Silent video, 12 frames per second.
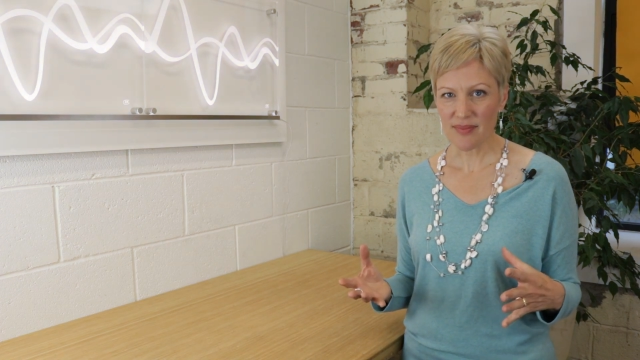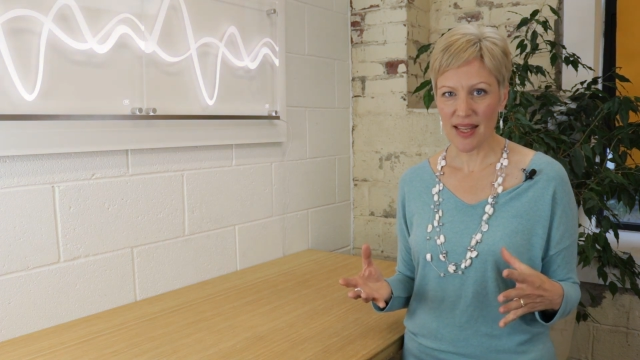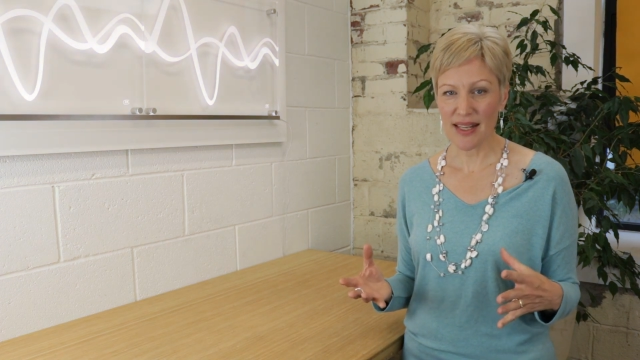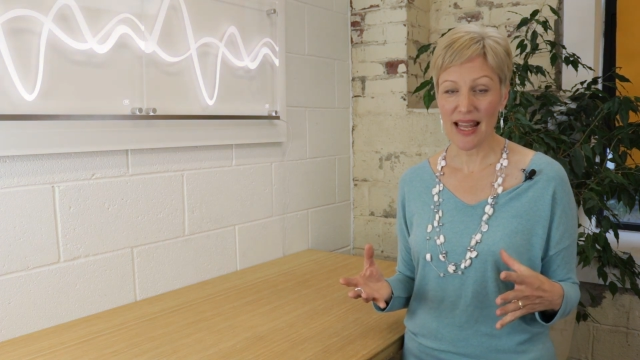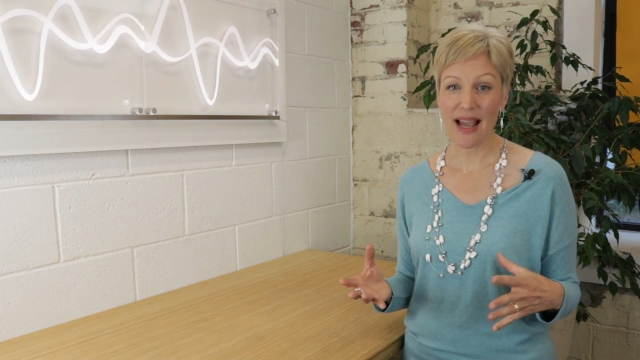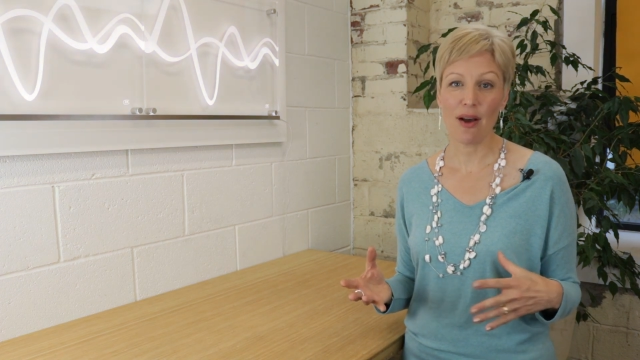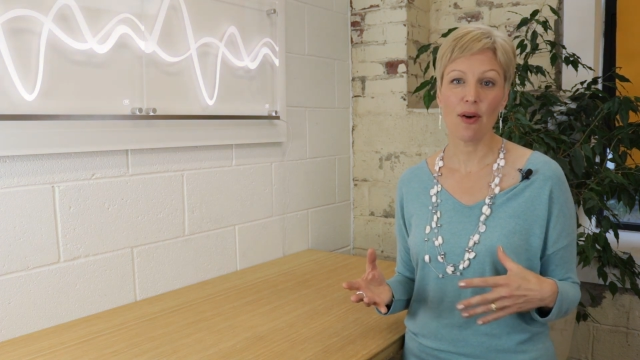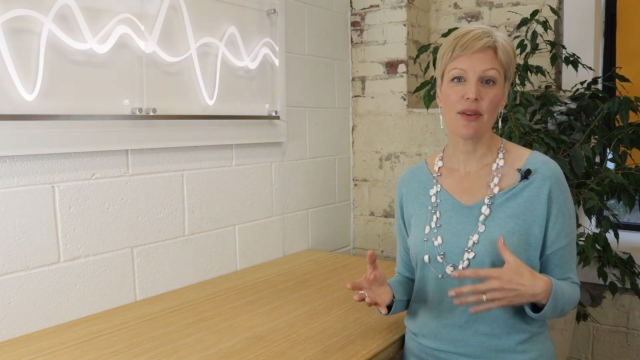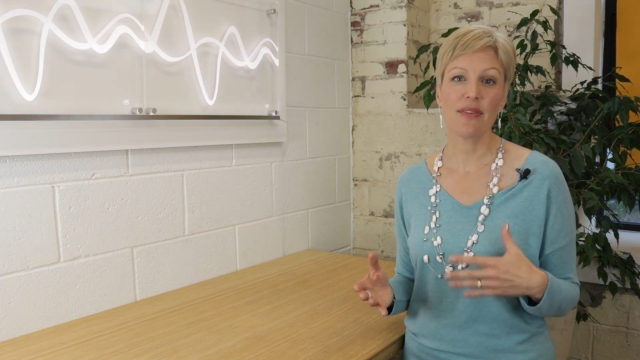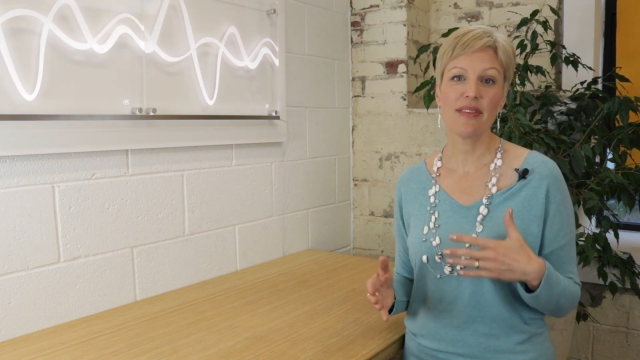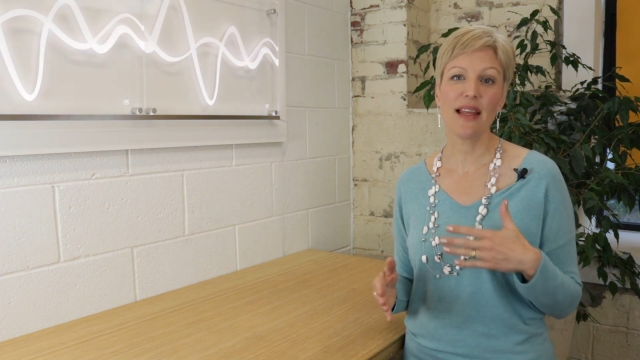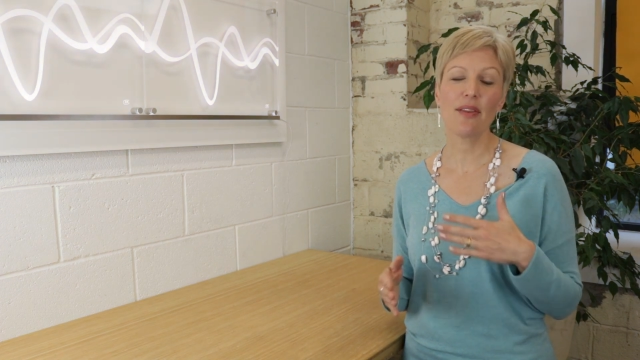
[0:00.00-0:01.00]
Now,
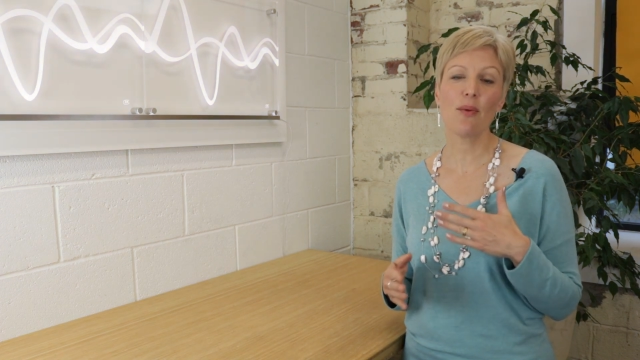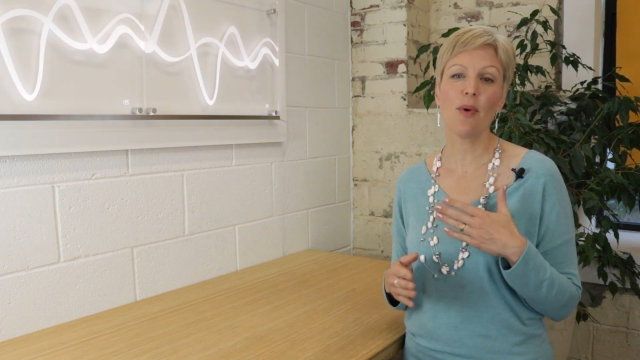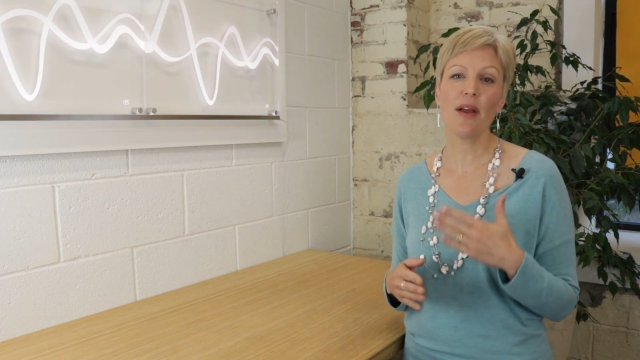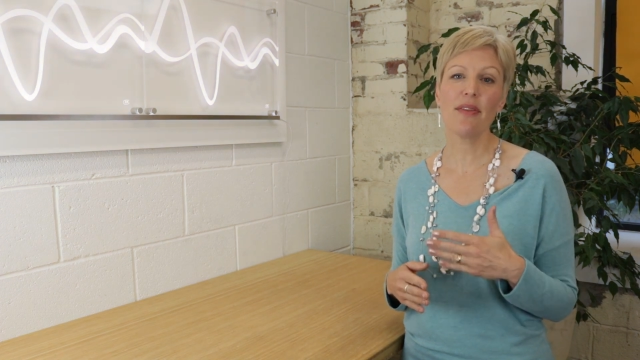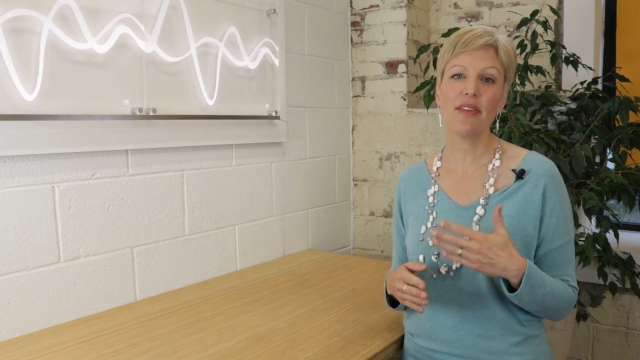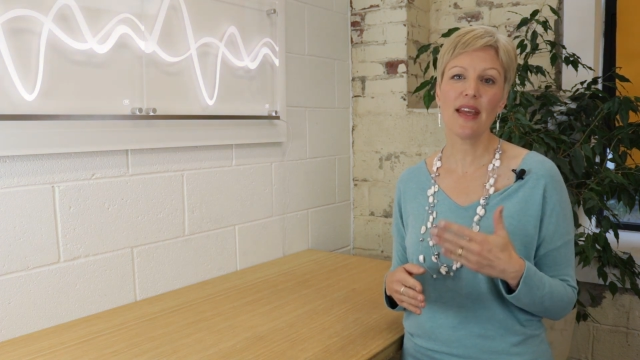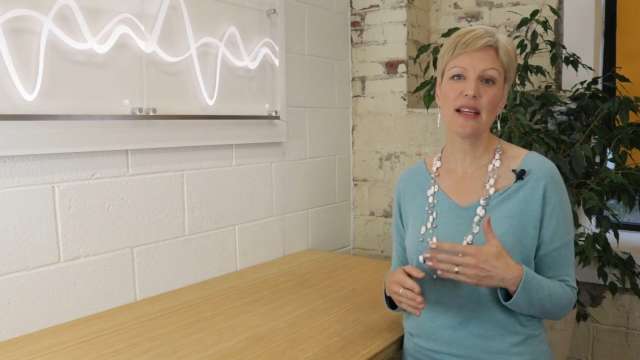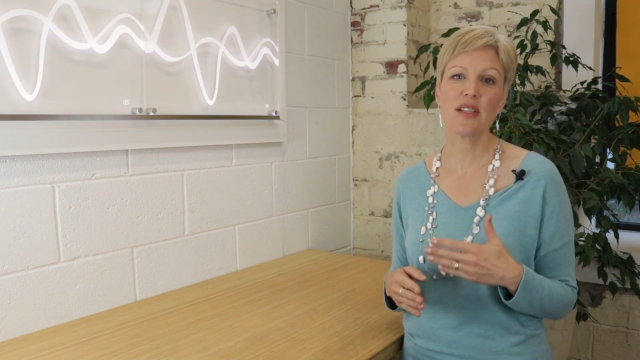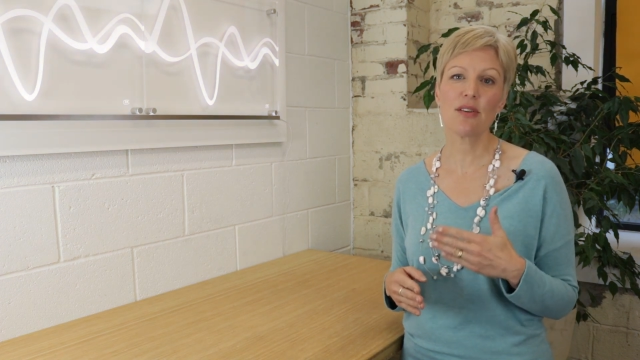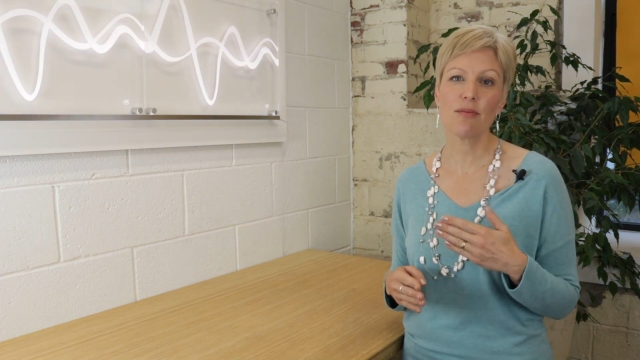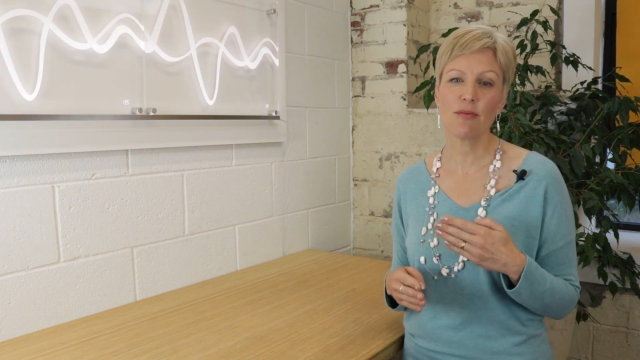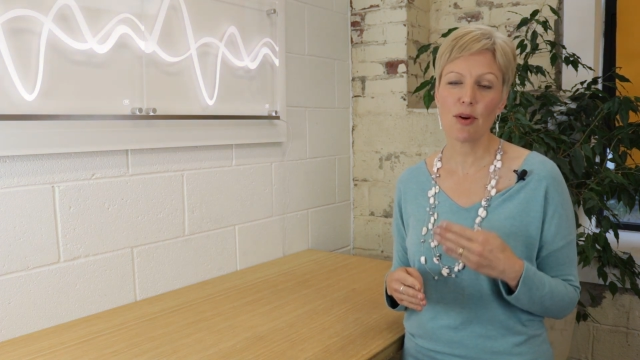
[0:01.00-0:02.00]
the one thing to